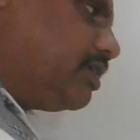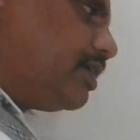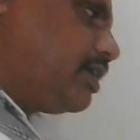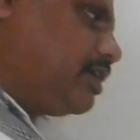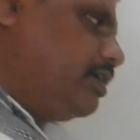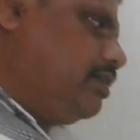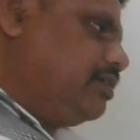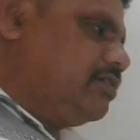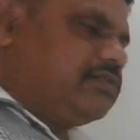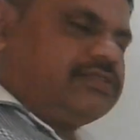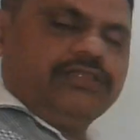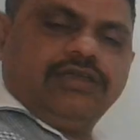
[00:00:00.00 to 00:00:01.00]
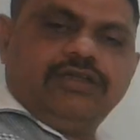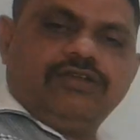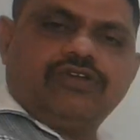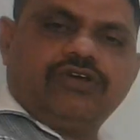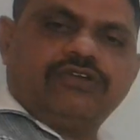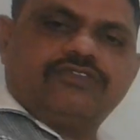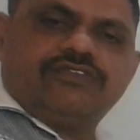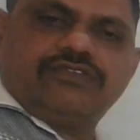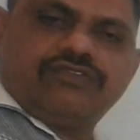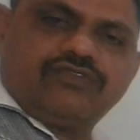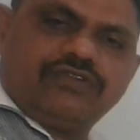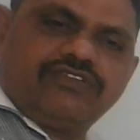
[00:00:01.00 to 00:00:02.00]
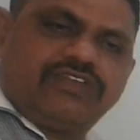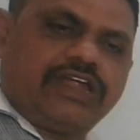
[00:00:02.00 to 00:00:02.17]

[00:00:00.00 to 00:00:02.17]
again the dots. So it's